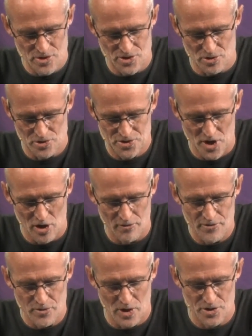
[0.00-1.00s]
as
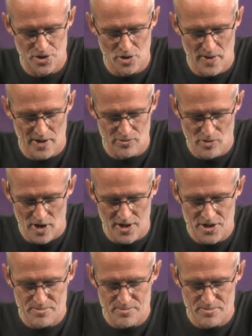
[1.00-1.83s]
yourself, you are doing right.